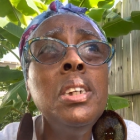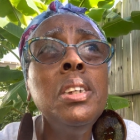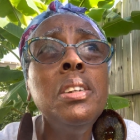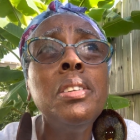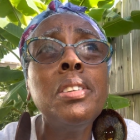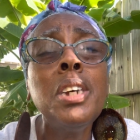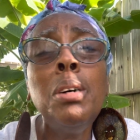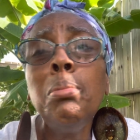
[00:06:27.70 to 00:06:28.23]

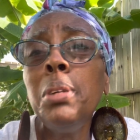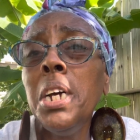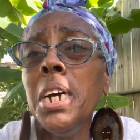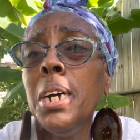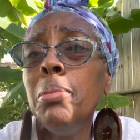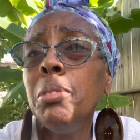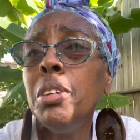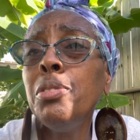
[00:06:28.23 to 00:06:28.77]

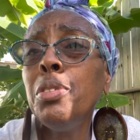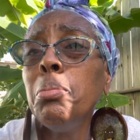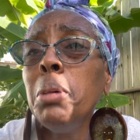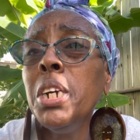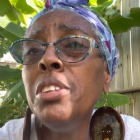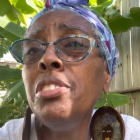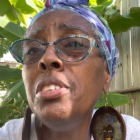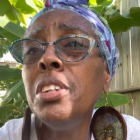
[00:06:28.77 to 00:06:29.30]
Sometimes
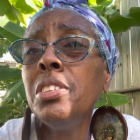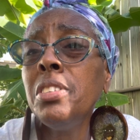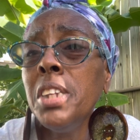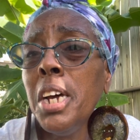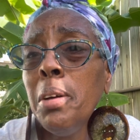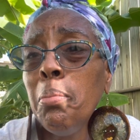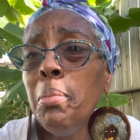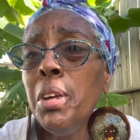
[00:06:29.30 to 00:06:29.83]
information is
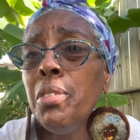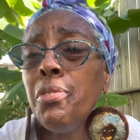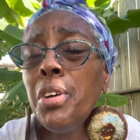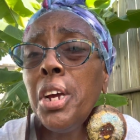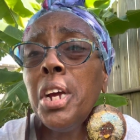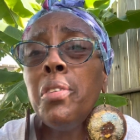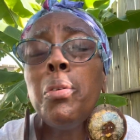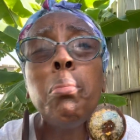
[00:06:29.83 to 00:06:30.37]
not meant for
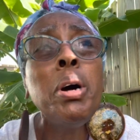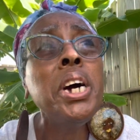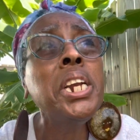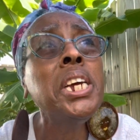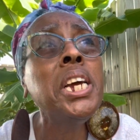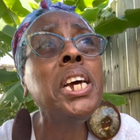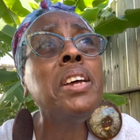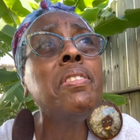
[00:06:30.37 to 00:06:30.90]

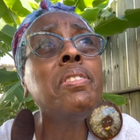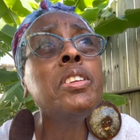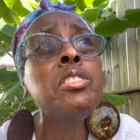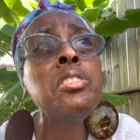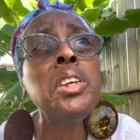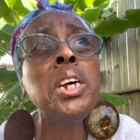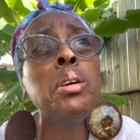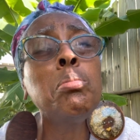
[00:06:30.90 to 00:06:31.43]
everybody at the
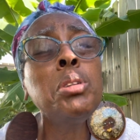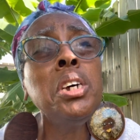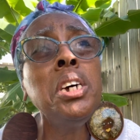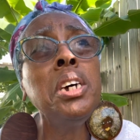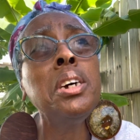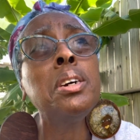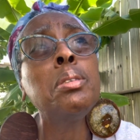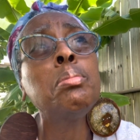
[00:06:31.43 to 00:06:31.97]
same
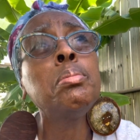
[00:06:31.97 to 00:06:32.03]
time.